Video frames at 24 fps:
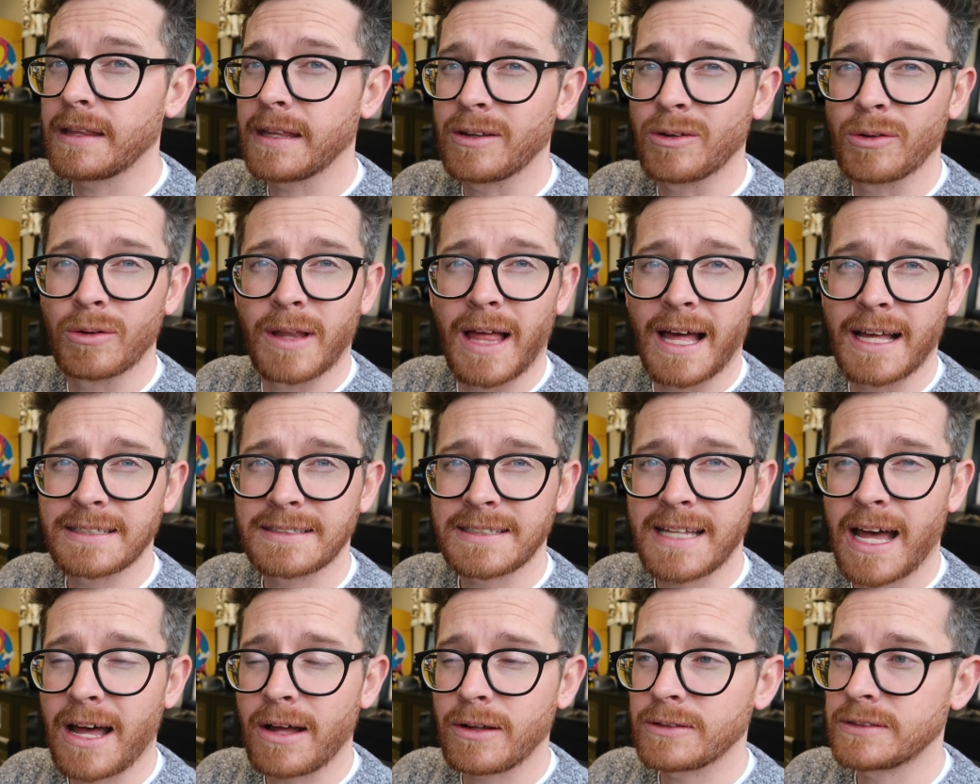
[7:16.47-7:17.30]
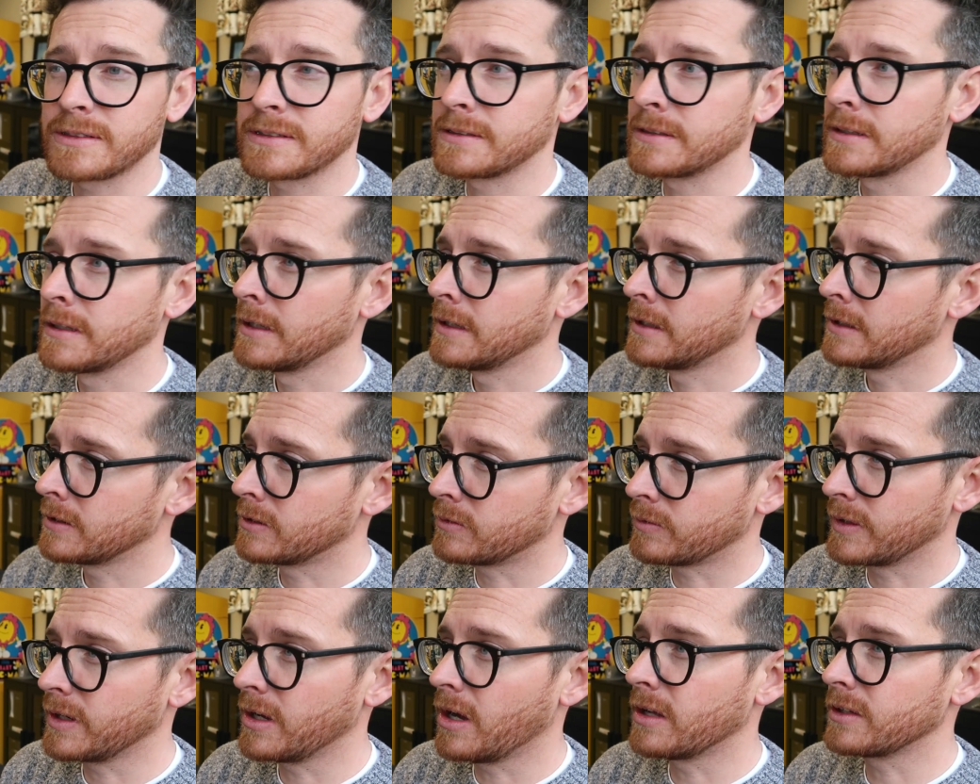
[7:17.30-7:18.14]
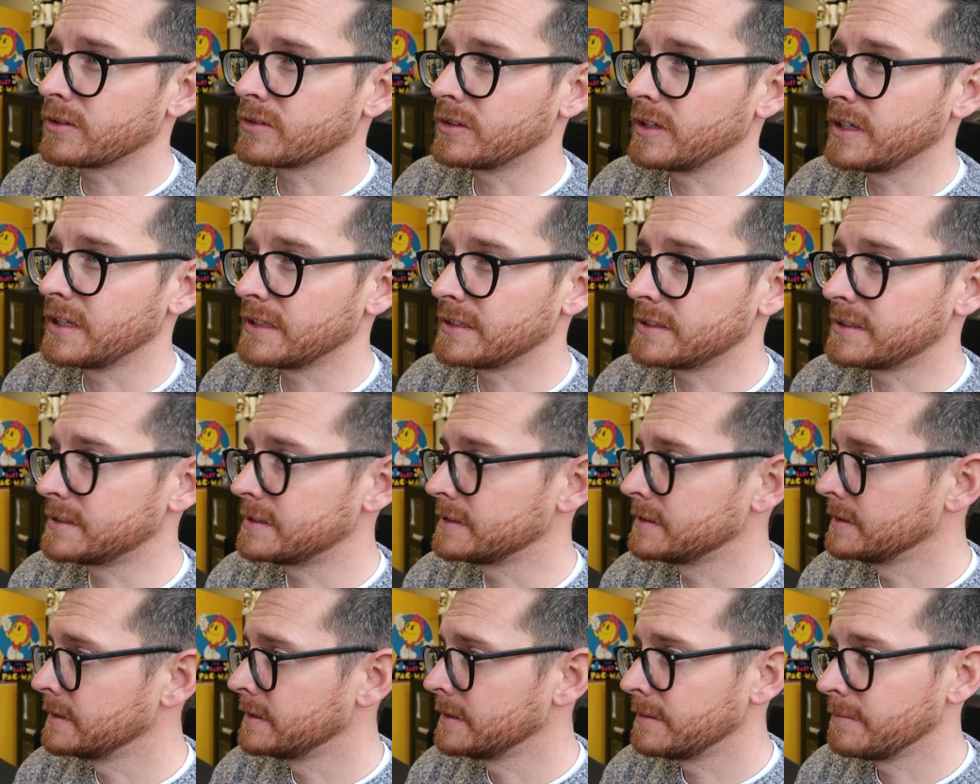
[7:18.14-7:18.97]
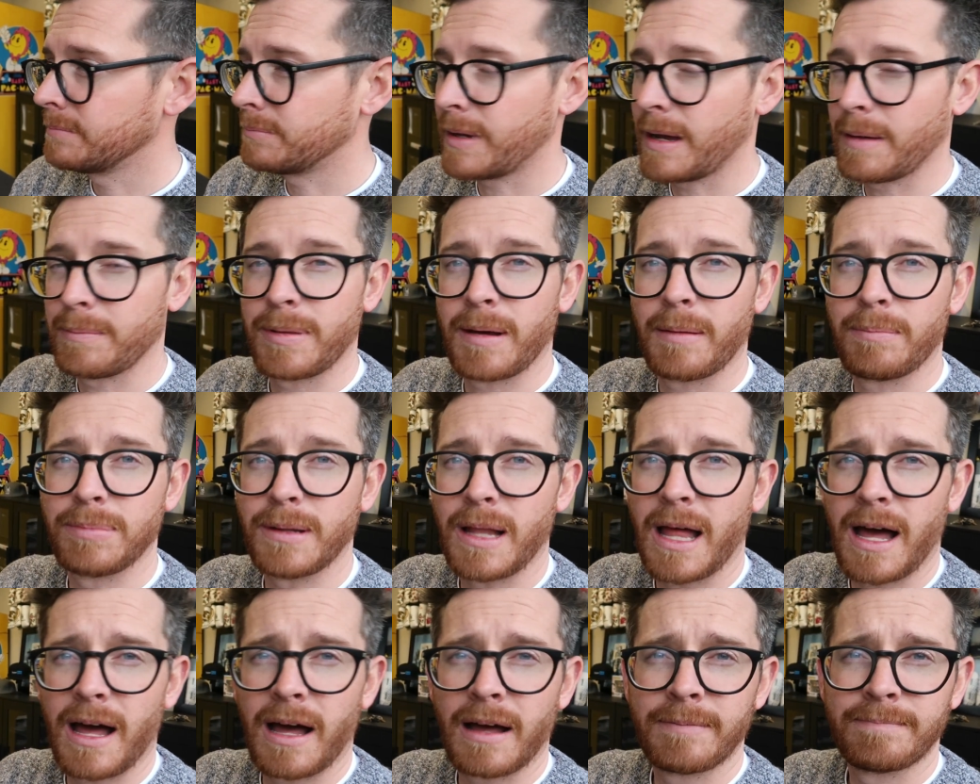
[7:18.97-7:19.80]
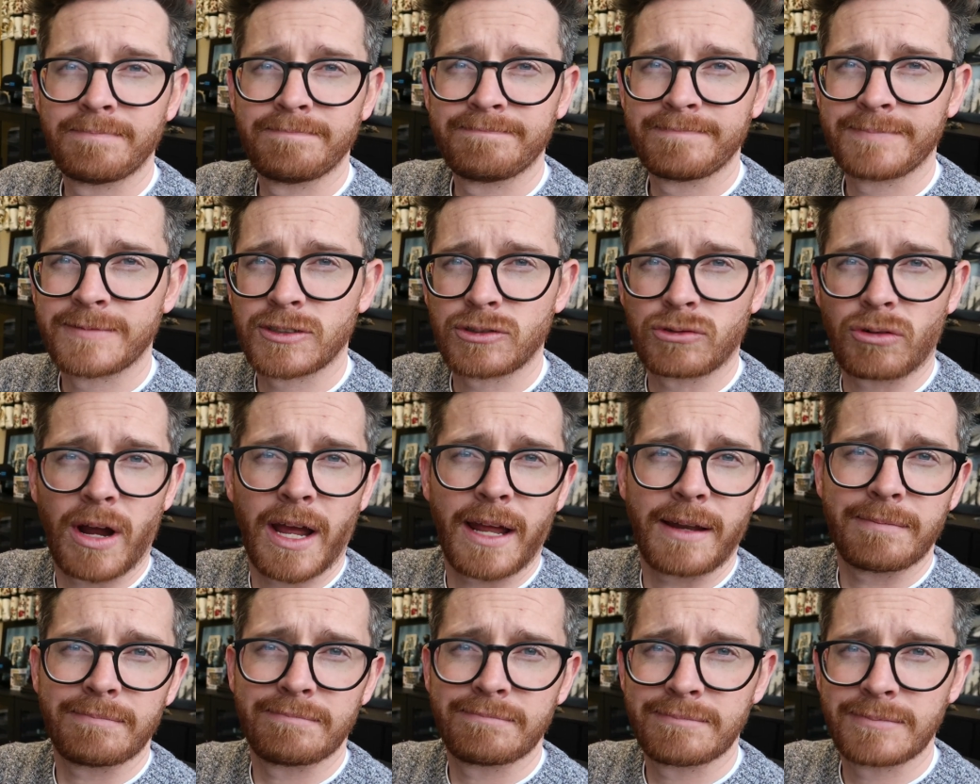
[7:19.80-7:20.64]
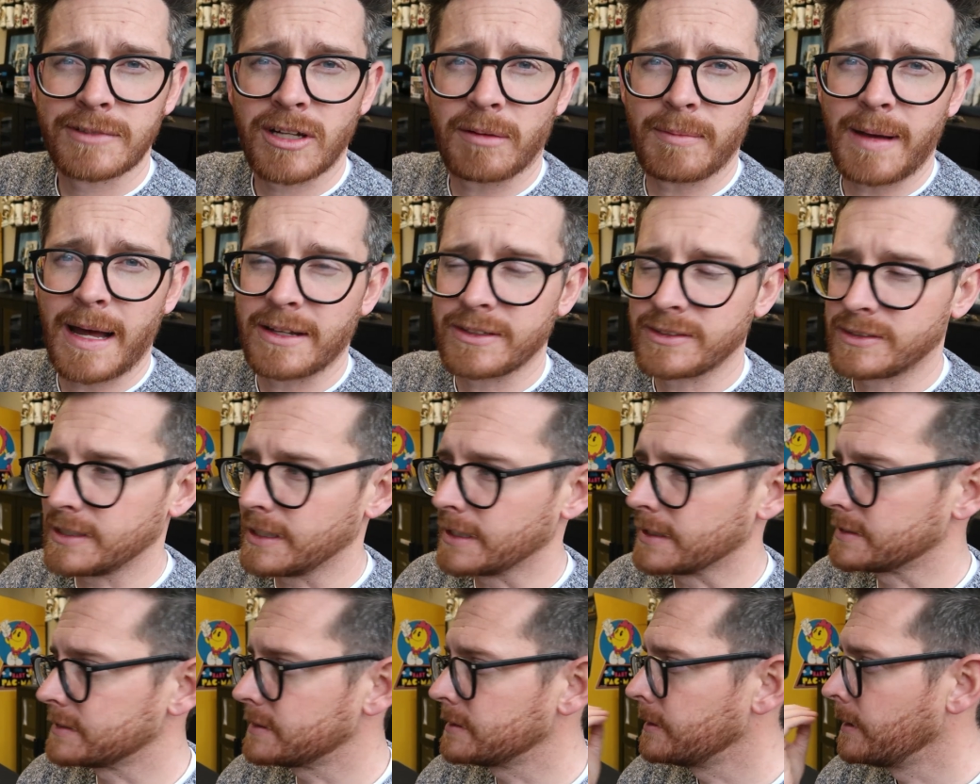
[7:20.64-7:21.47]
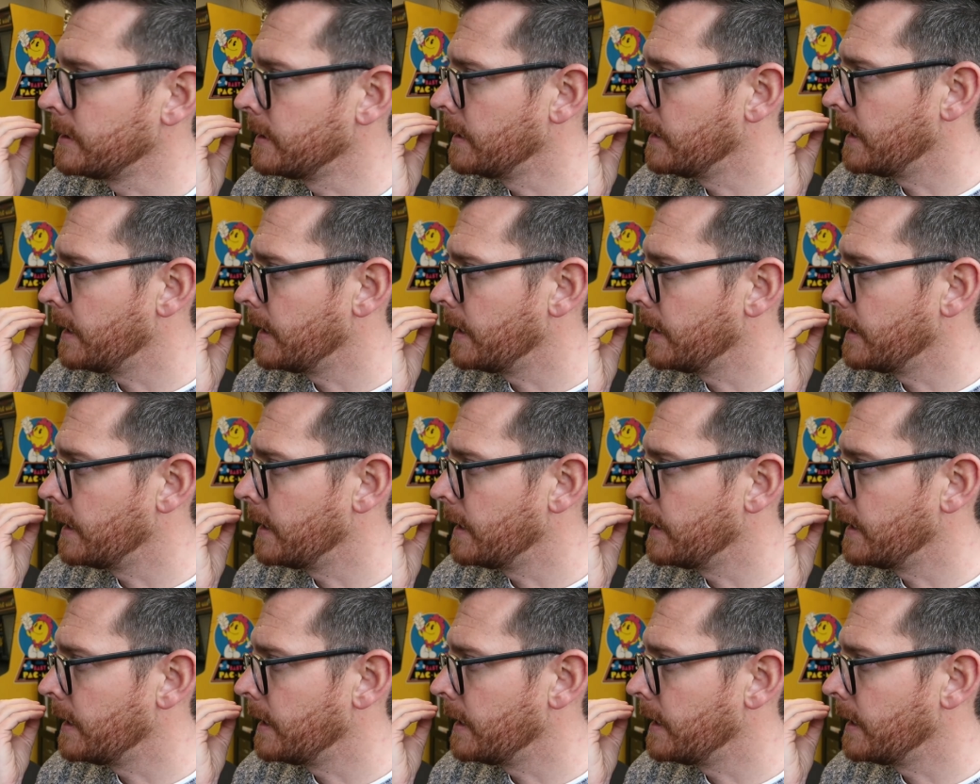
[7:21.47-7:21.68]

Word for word: They do last outs, three alternates, blah, blah, blah. It's great. Come out and see us.